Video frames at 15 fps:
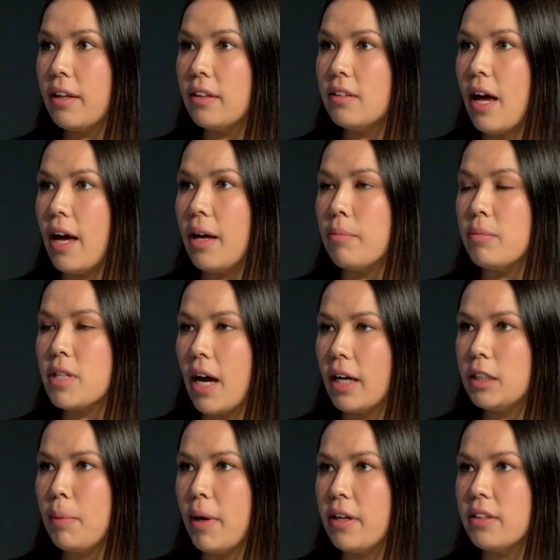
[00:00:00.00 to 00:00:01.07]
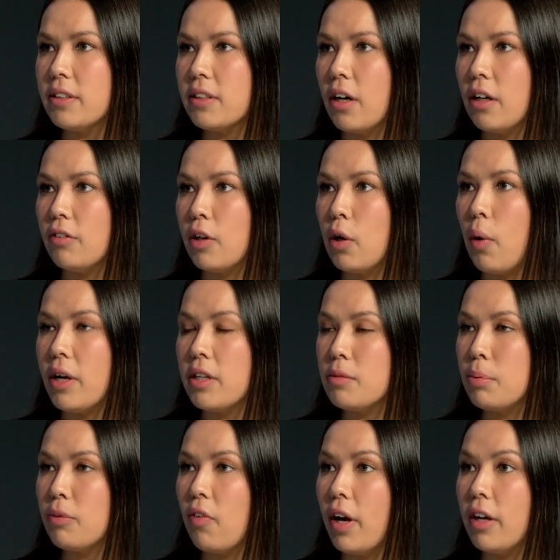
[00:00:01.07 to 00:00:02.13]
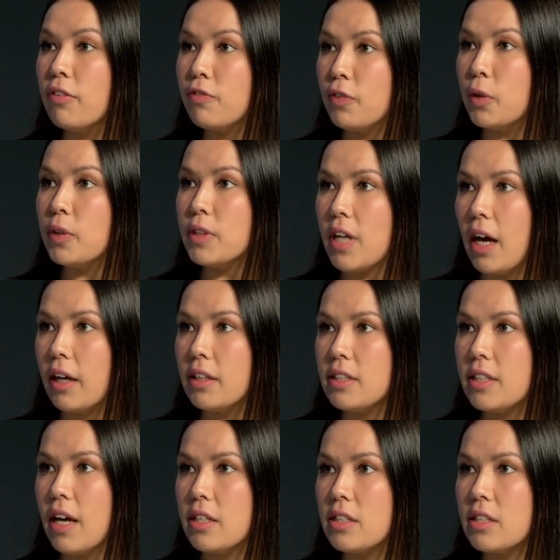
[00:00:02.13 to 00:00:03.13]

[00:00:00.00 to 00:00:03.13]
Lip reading: taxpayers are required to provide a full data set